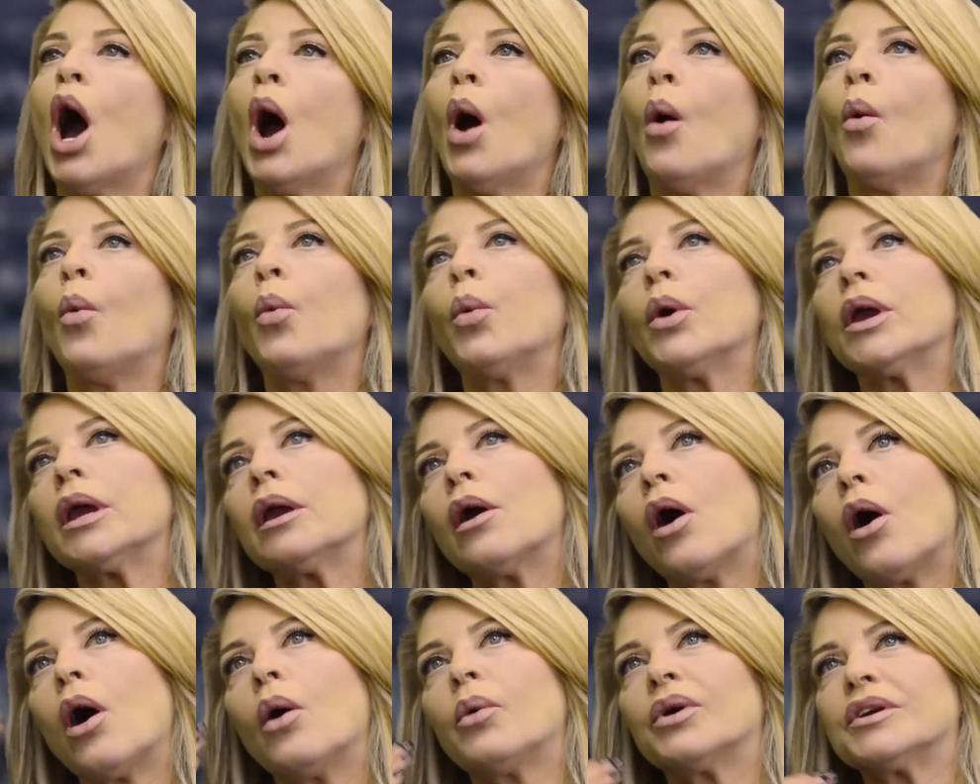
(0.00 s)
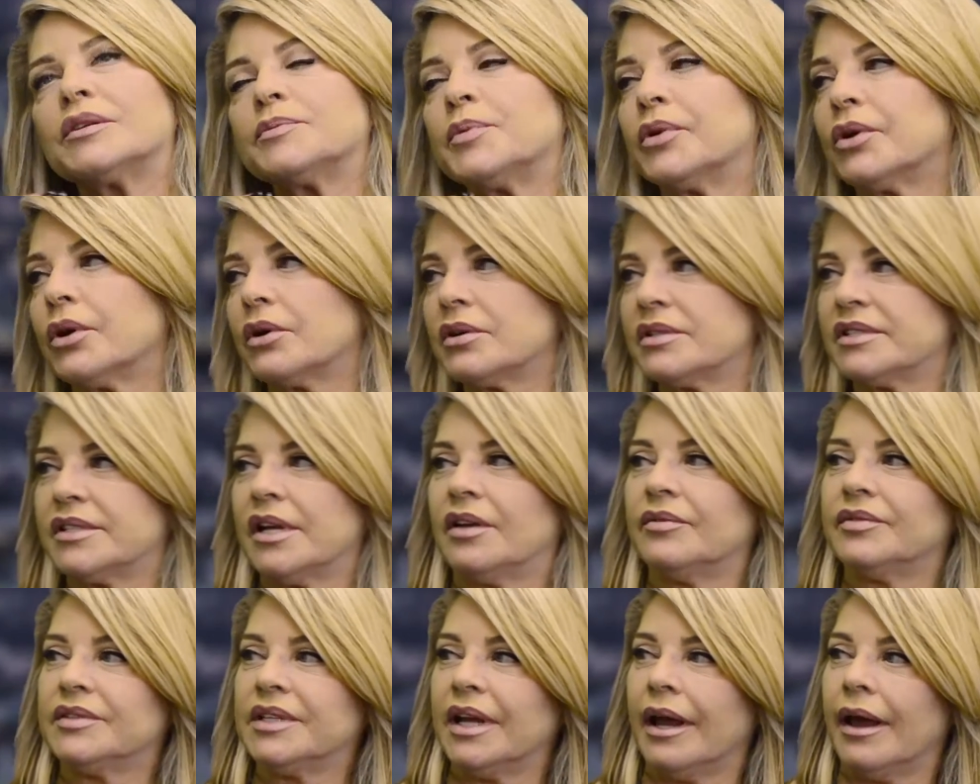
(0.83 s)
we always put
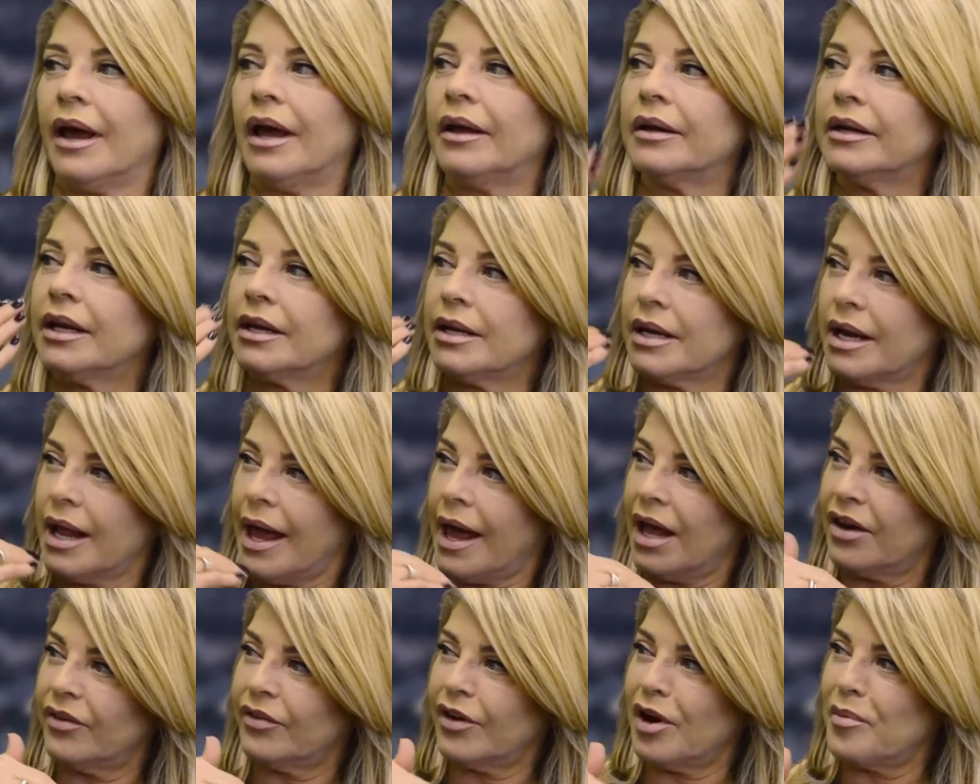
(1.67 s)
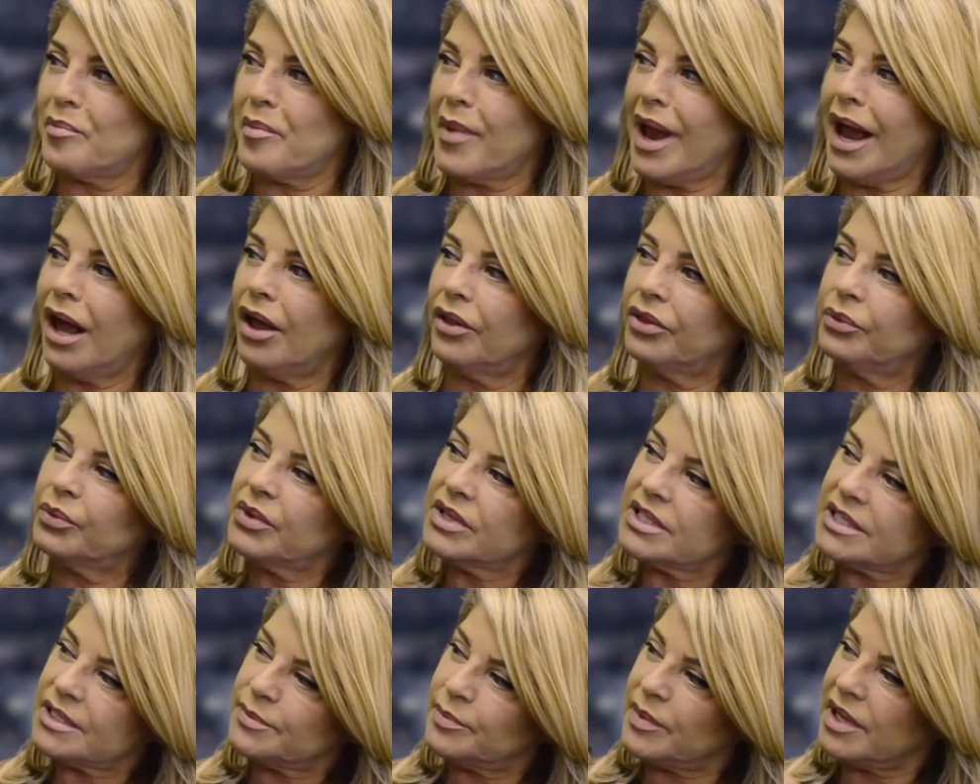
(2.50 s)
ourselves down, and out of our mouth
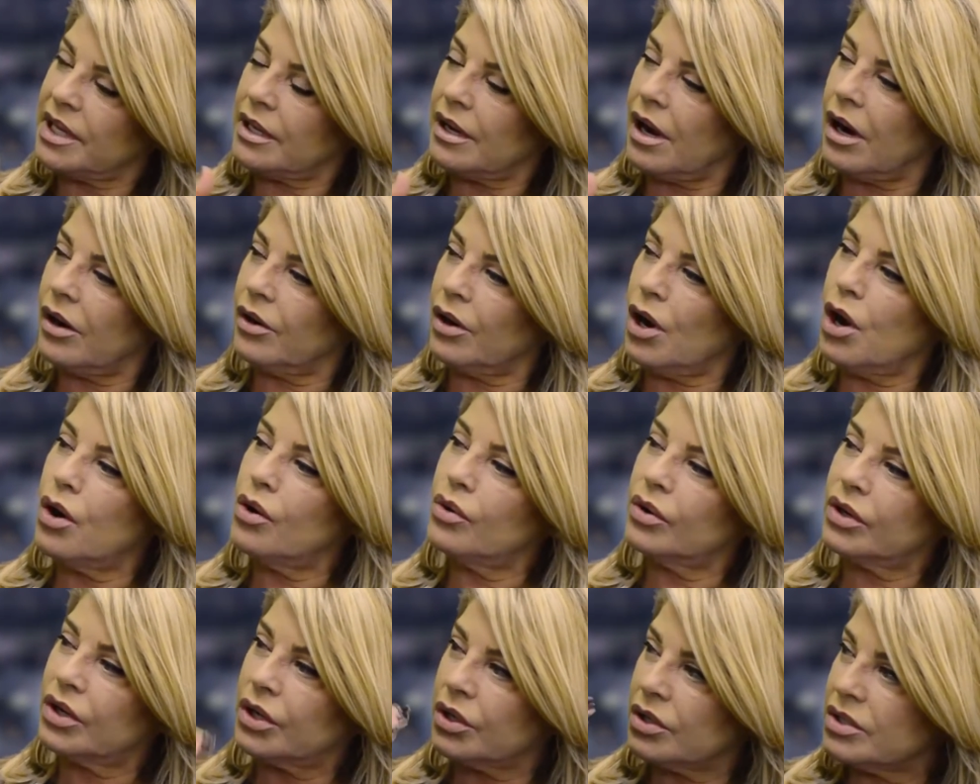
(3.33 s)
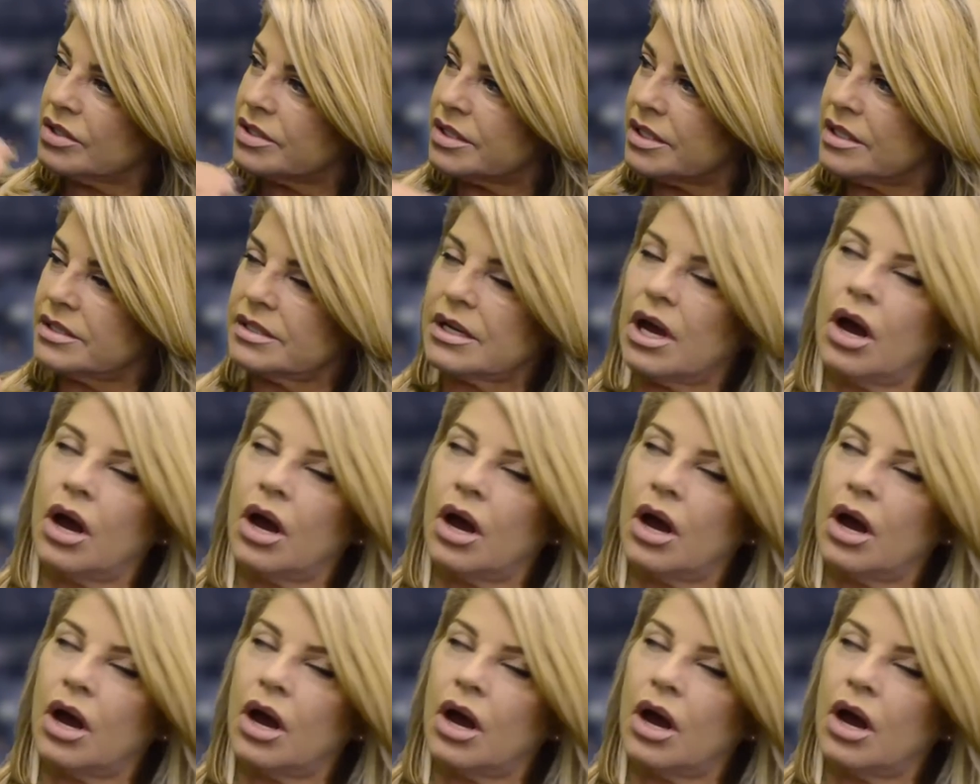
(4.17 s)
we speak our own curses.